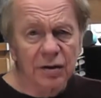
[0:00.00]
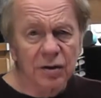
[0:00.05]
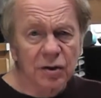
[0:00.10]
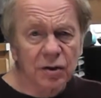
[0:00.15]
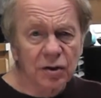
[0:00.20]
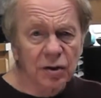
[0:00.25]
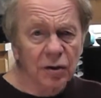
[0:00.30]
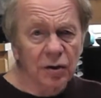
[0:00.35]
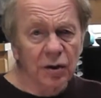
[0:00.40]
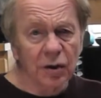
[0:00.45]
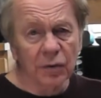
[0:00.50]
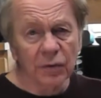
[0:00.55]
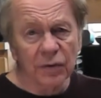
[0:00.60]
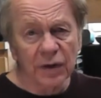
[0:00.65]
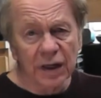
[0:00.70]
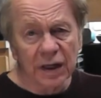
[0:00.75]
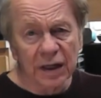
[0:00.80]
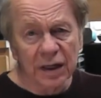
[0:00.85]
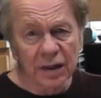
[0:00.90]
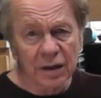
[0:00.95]
show you
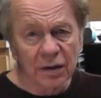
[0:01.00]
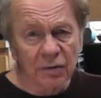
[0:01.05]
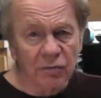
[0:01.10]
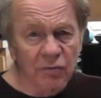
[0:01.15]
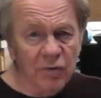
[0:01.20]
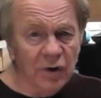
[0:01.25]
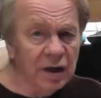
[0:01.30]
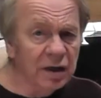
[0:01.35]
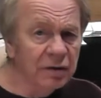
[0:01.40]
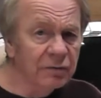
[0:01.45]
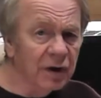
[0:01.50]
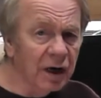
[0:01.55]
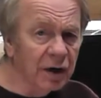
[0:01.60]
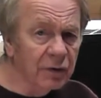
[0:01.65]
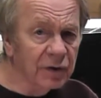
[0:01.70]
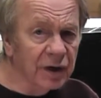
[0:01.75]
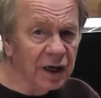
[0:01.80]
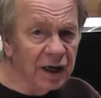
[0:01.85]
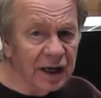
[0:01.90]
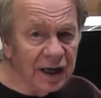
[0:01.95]
the
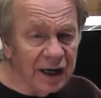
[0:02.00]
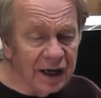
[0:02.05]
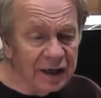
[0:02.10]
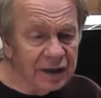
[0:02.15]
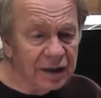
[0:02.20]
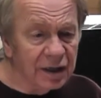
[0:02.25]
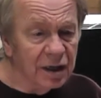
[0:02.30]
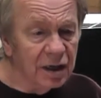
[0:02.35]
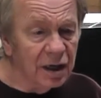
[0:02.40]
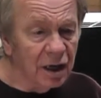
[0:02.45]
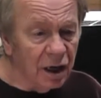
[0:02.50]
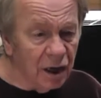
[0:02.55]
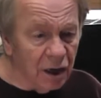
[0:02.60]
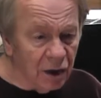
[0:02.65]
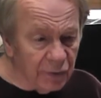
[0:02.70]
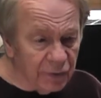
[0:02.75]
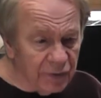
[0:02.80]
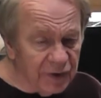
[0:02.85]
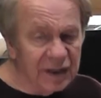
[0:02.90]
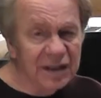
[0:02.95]
runaround I had
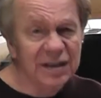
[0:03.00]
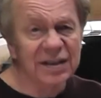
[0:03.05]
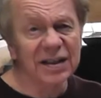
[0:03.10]
on the